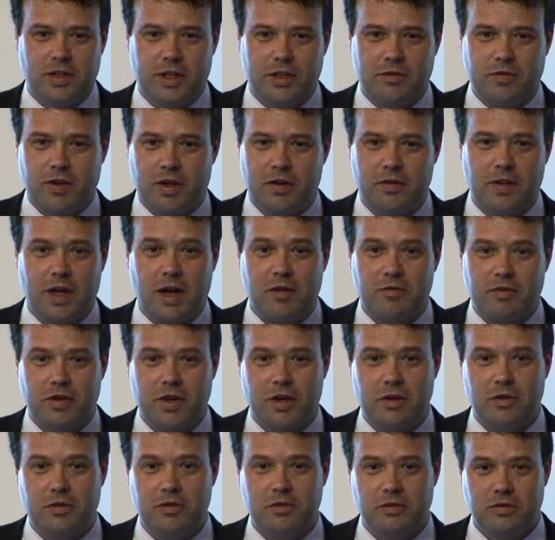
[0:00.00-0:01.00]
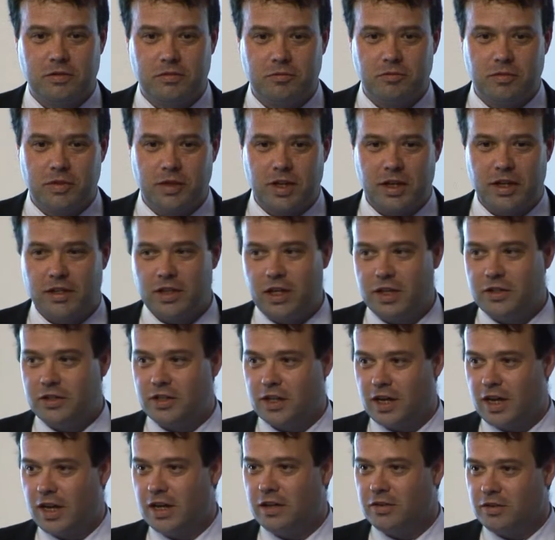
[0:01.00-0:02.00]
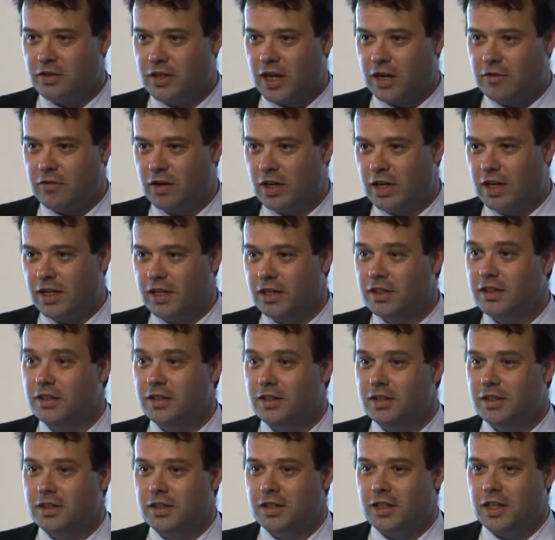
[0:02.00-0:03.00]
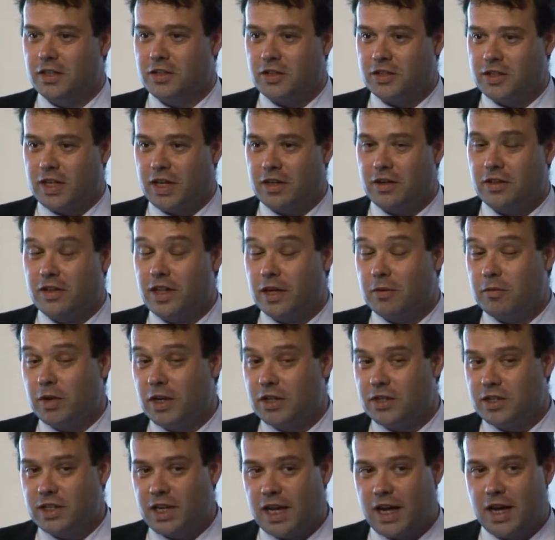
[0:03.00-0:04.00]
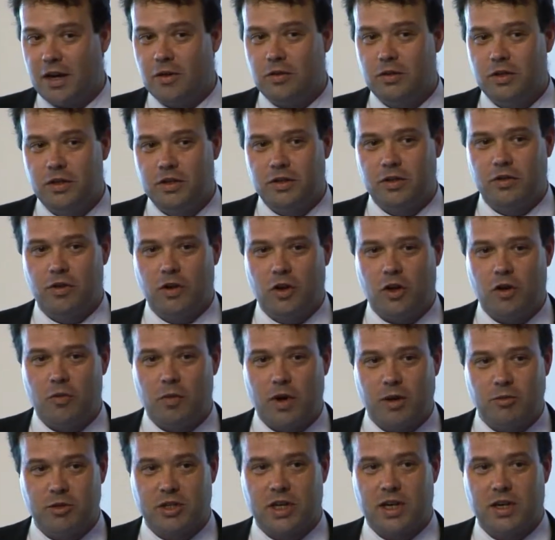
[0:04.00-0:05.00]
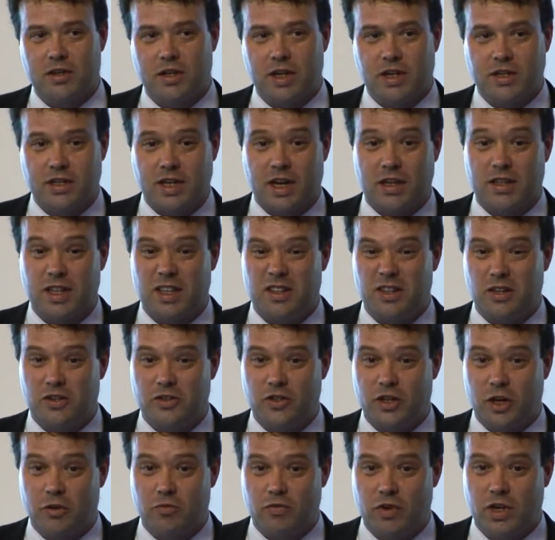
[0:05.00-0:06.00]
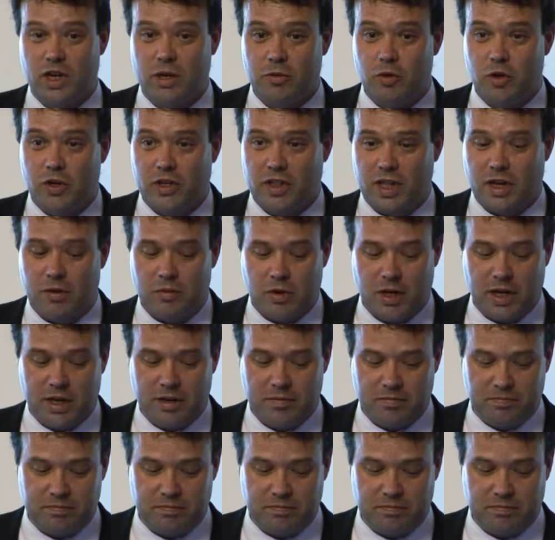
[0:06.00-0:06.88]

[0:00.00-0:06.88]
this phone, that phone, the internet generally. It's a standard thing, whereas now there are a lot of websites out there that don't really work that way.